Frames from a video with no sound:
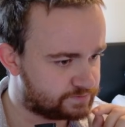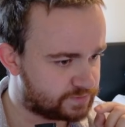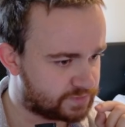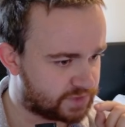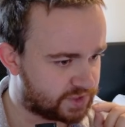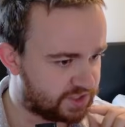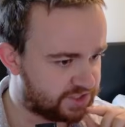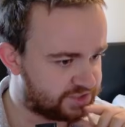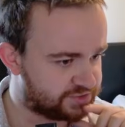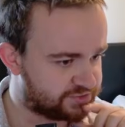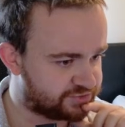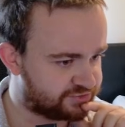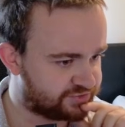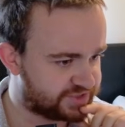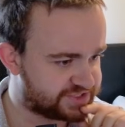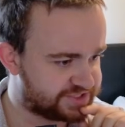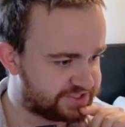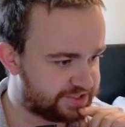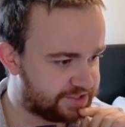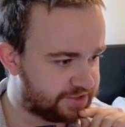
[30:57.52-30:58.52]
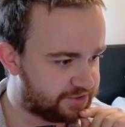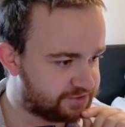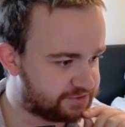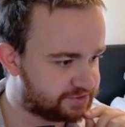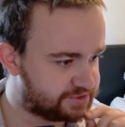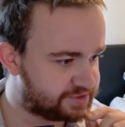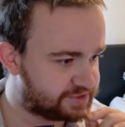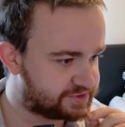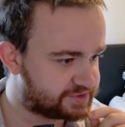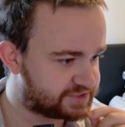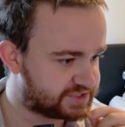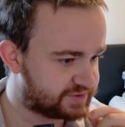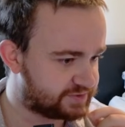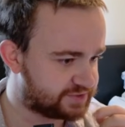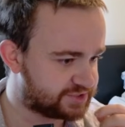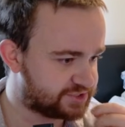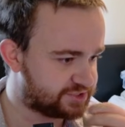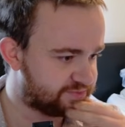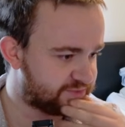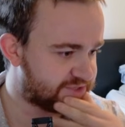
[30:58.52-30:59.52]
I don't want to rest the Odin, though, because that
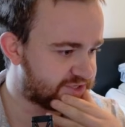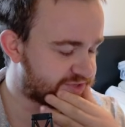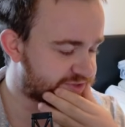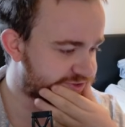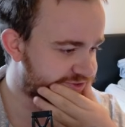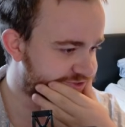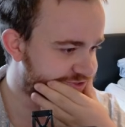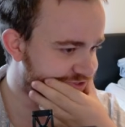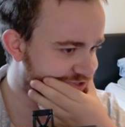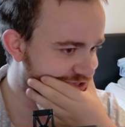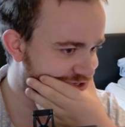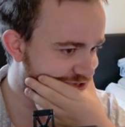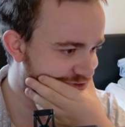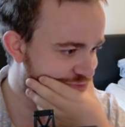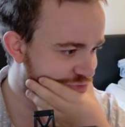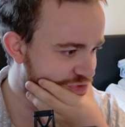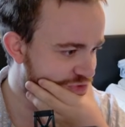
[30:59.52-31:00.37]
one's going to be harder to keep.